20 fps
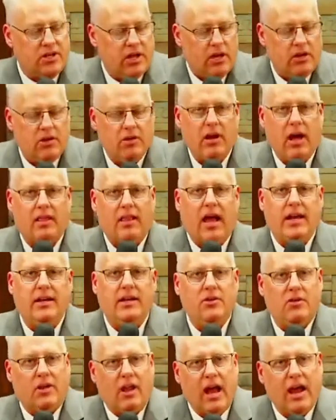you're not lining your
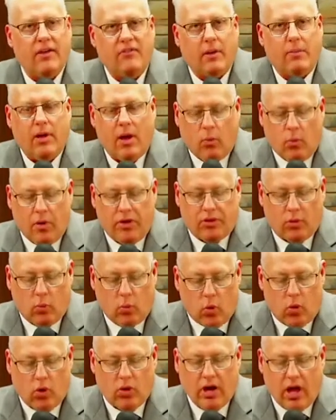life up with the
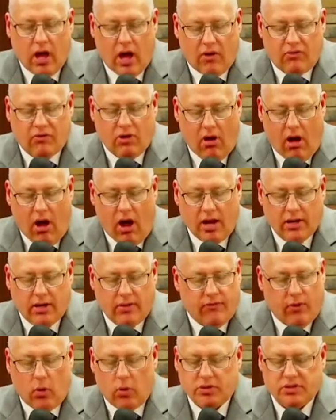word of God.
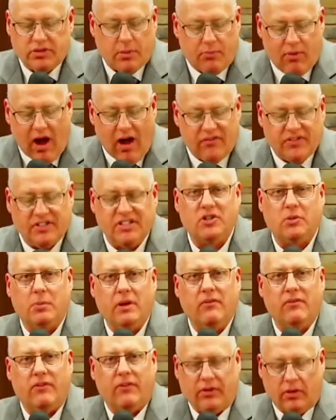Folks, the prophecies are being
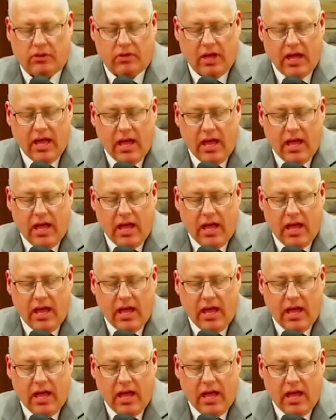fulfilled.